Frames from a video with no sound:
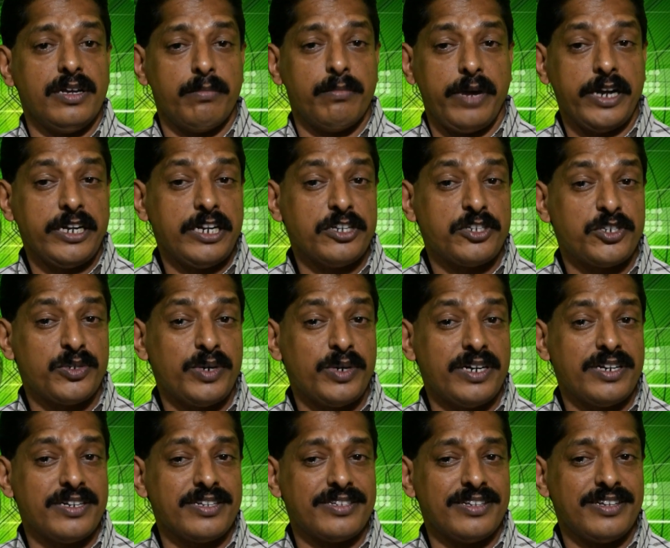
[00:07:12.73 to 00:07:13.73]
My dear
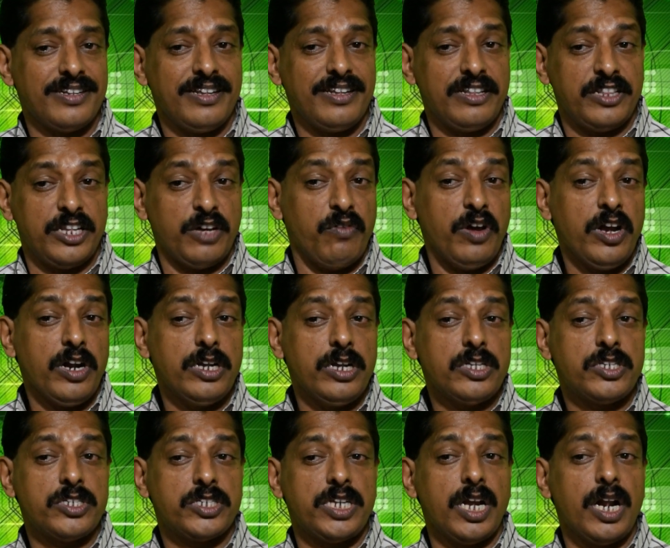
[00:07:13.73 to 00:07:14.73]
students, the world
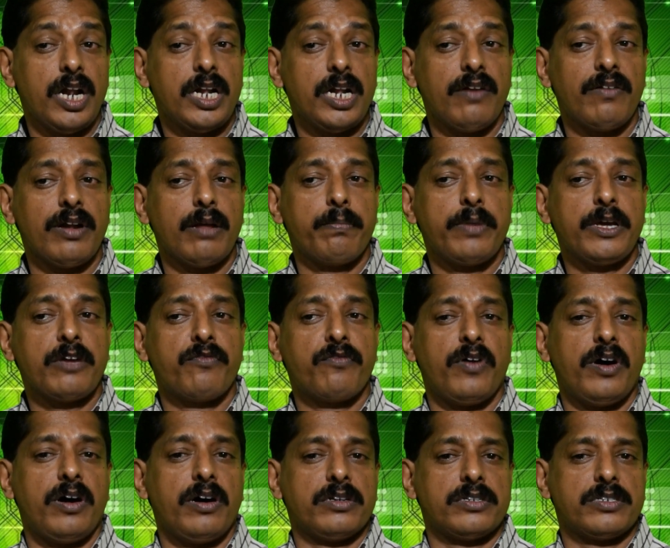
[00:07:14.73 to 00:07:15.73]
is still developing
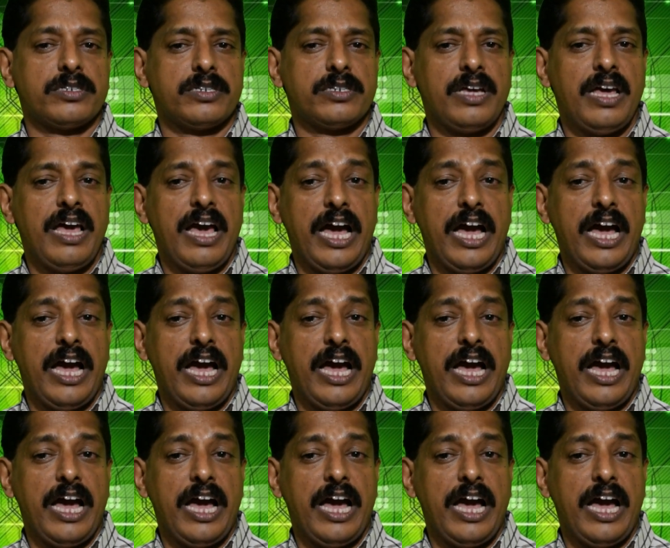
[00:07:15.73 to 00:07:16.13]
fast